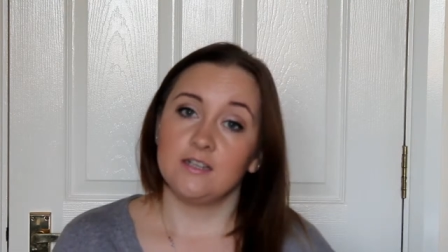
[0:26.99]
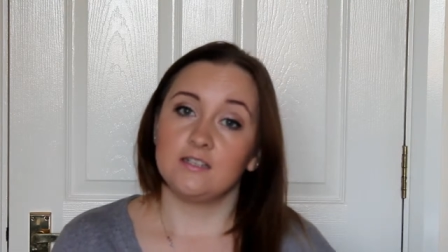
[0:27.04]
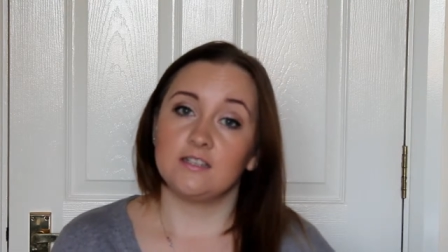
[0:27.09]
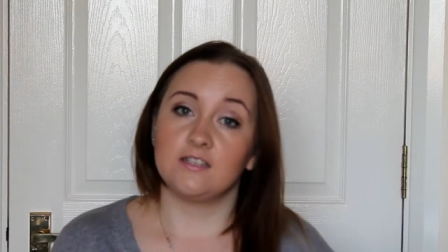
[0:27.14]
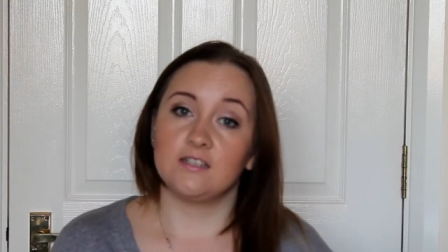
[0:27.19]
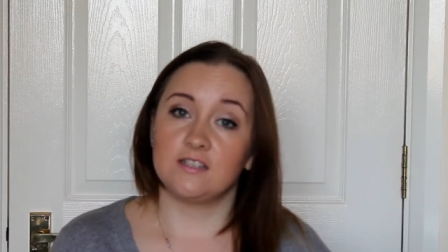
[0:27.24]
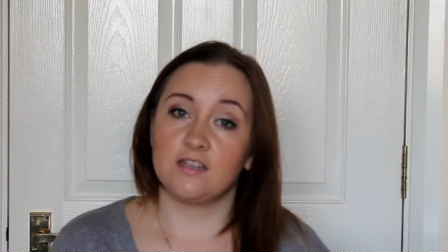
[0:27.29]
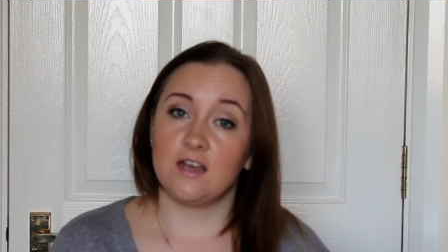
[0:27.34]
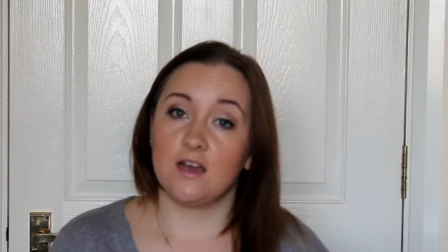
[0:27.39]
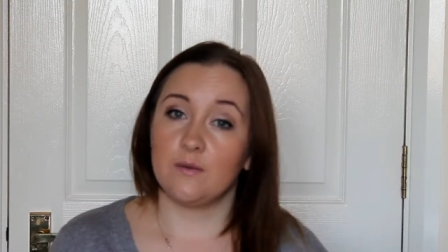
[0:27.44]

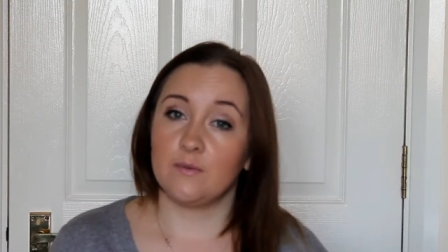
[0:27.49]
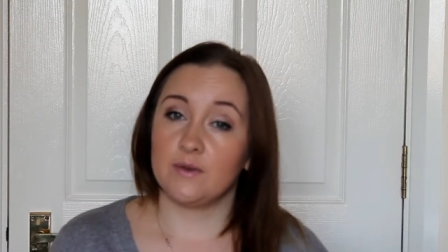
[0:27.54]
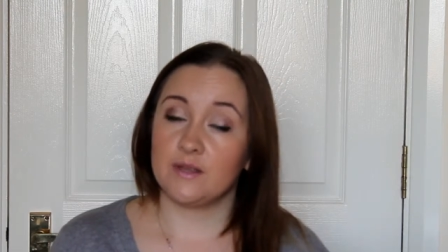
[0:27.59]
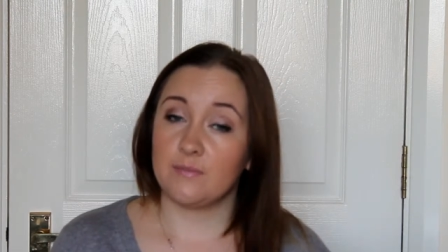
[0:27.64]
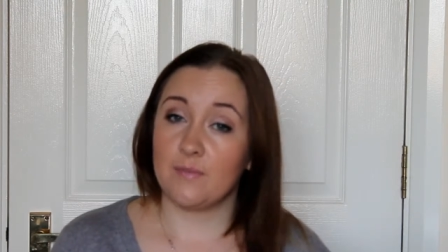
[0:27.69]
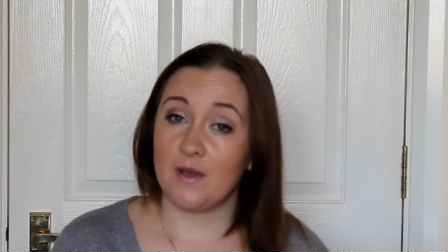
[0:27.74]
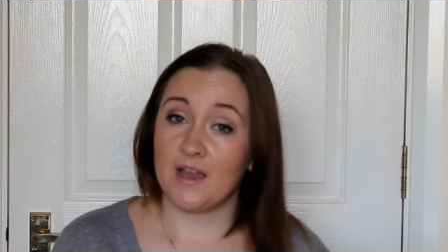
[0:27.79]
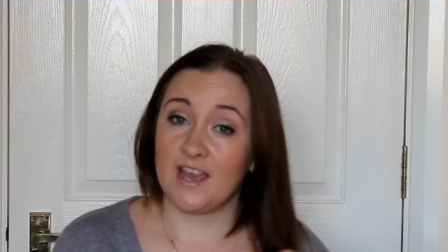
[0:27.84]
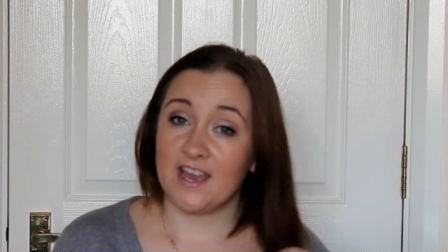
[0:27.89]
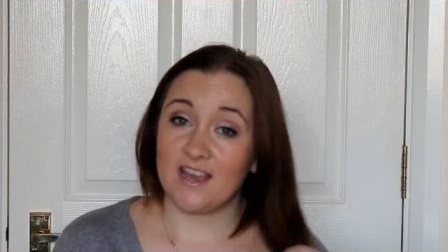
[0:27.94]
To start with,
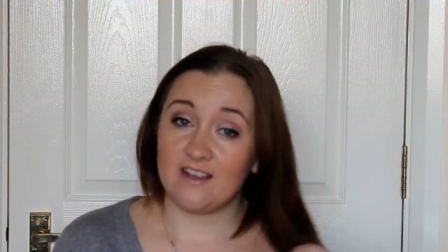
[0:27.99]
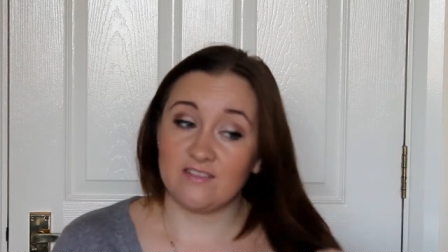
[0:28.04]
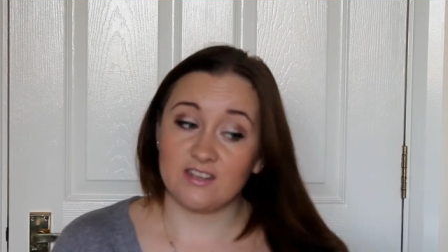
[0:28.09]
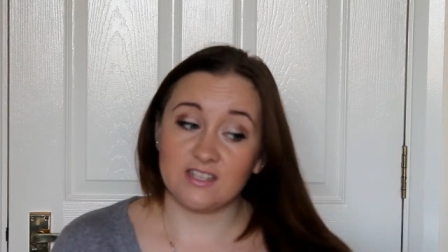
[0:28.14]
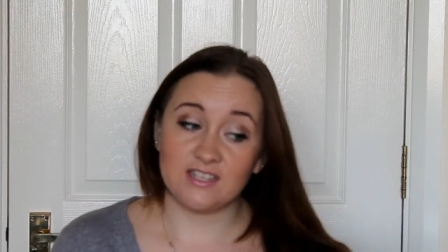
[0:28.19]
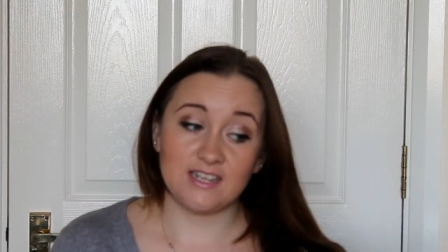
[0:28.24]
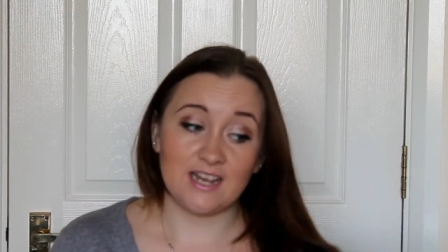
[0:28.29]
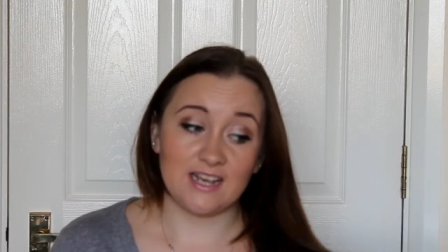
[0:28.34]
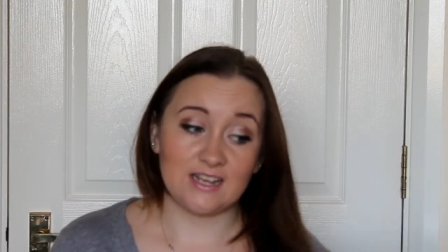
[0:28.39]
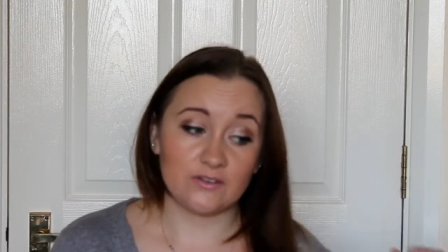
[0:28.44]
my hair
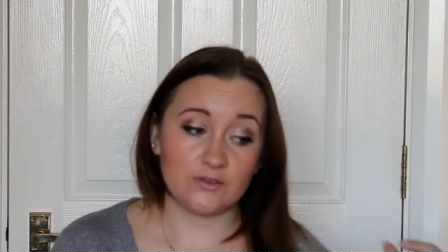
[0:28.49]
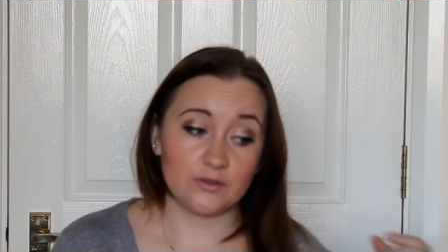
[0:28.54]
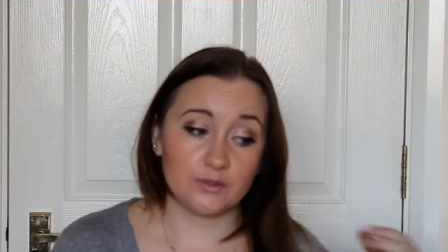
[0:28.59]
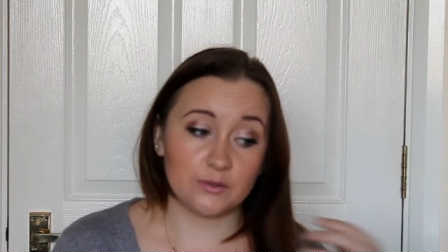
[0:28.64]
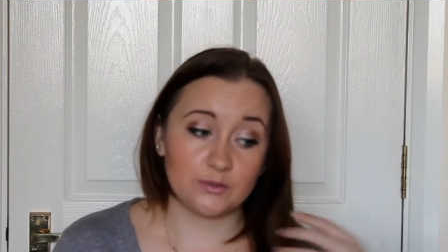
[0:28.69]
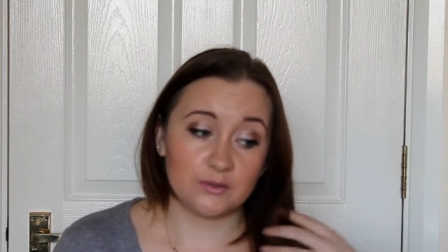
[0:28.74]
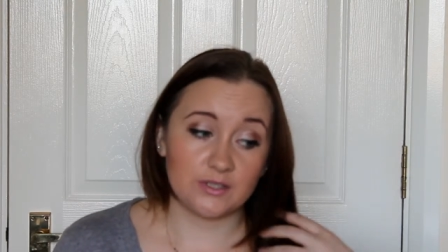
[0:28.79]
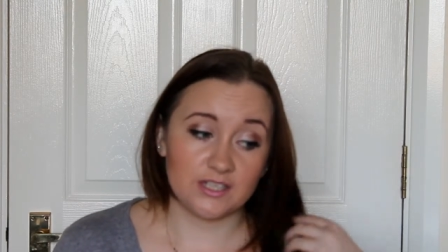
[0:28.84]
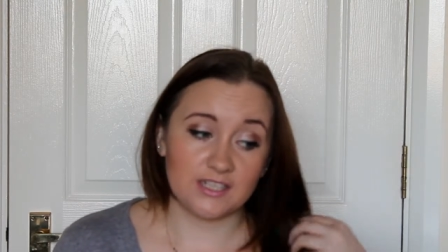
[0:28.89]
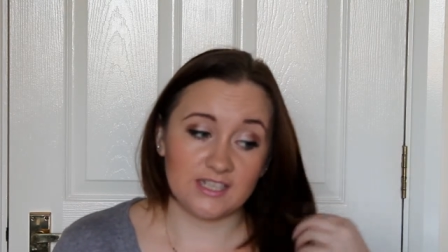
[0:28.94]
is
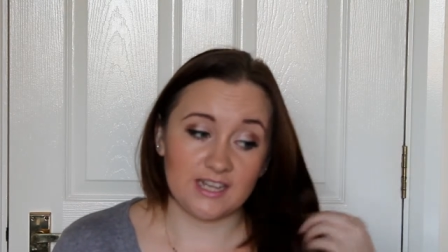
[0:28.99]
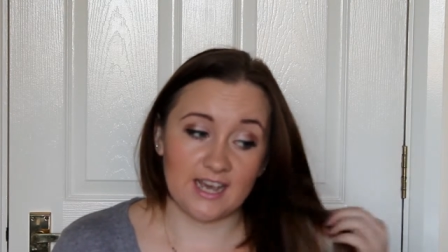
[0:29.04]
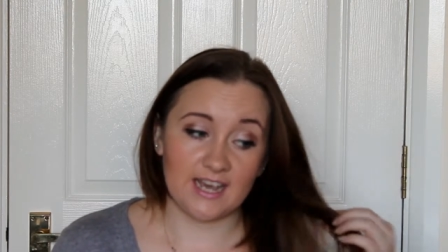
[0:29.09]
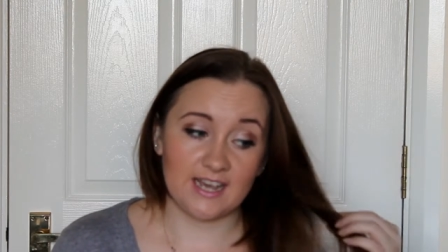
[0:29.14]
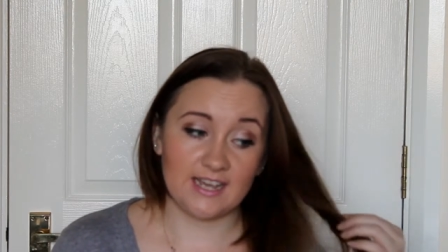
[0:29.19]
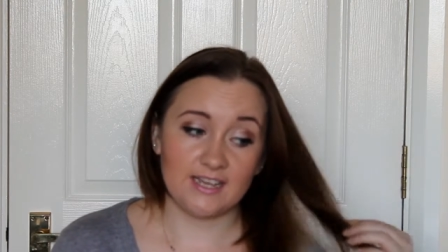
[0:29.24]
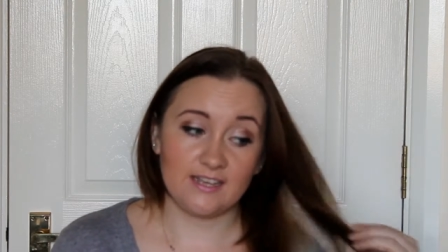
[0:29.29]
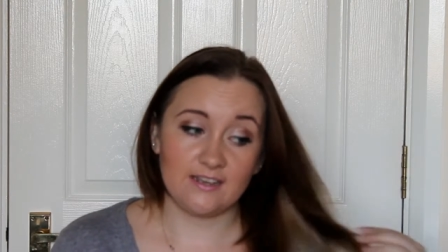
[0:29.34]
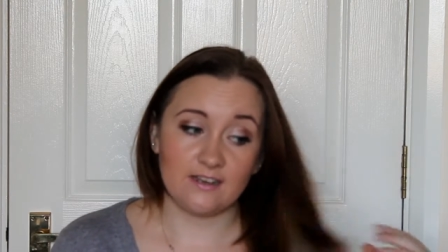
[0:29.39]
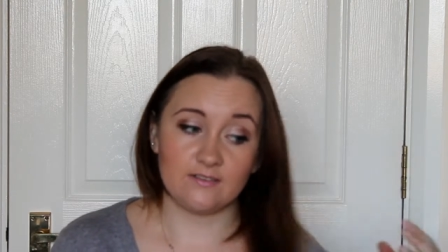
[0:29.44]
natural today.